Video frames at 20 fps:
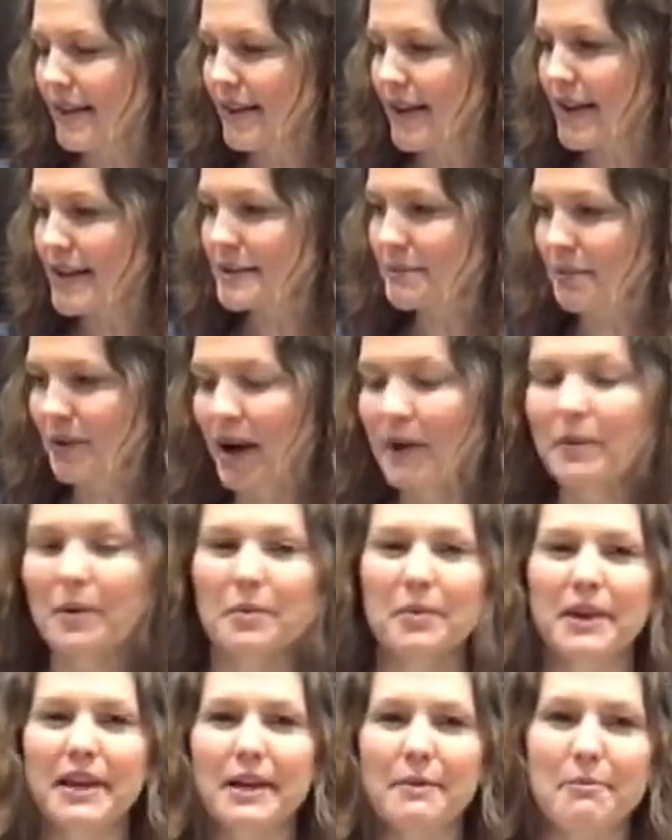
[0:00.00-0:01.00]
it's
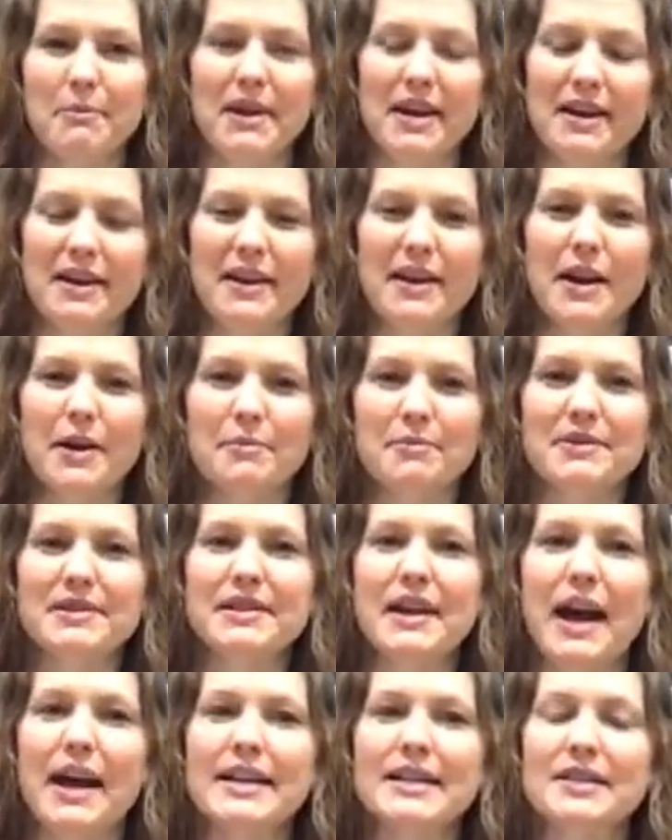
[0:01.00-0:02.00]
probably a
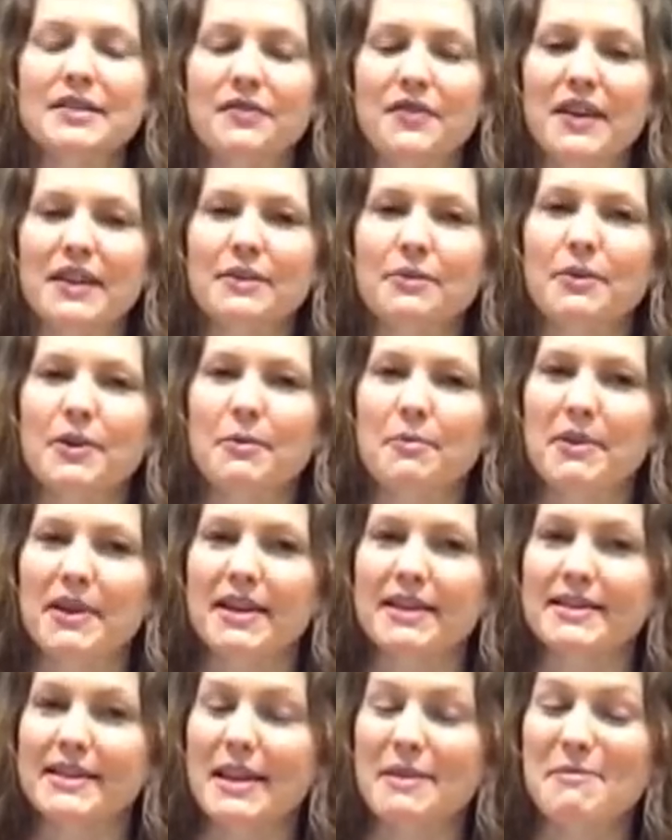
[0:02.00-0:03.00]
medium-sized fifth wheel
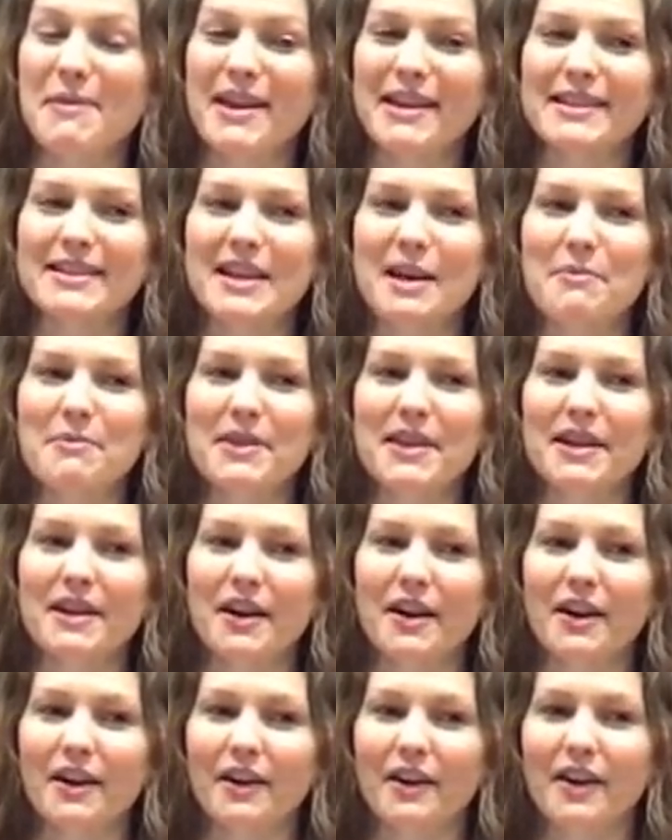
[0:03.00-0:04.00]
because they make some that
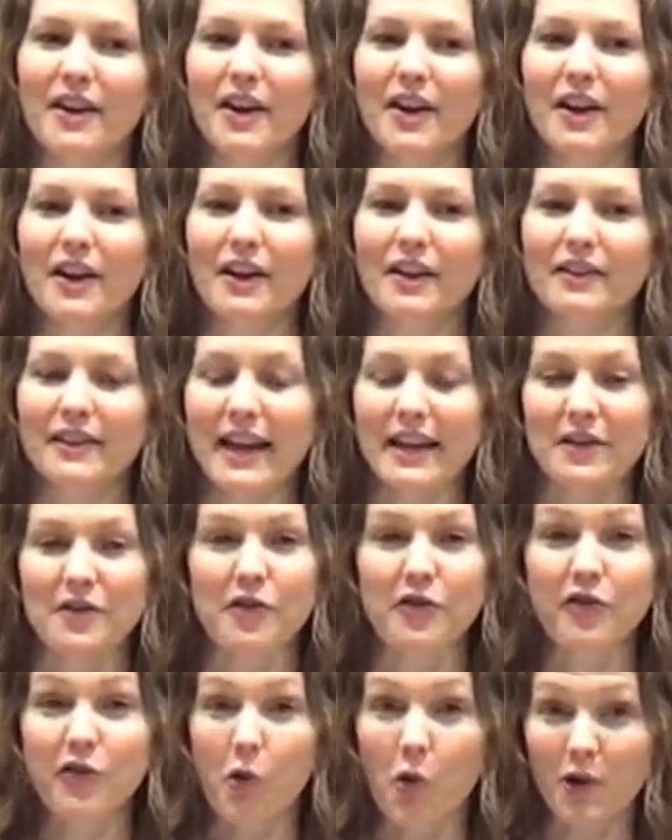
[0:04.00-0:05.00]
are like
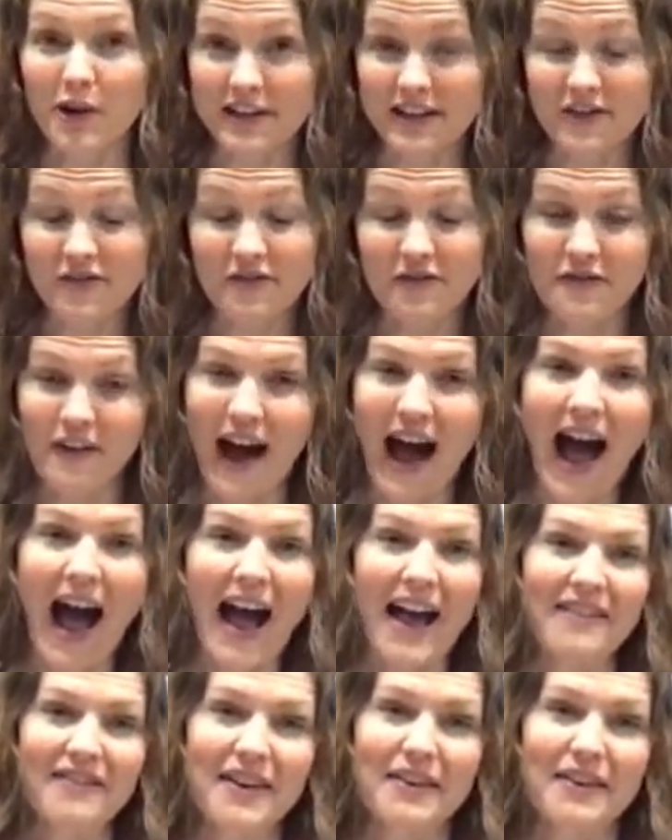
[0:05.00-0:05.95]
45.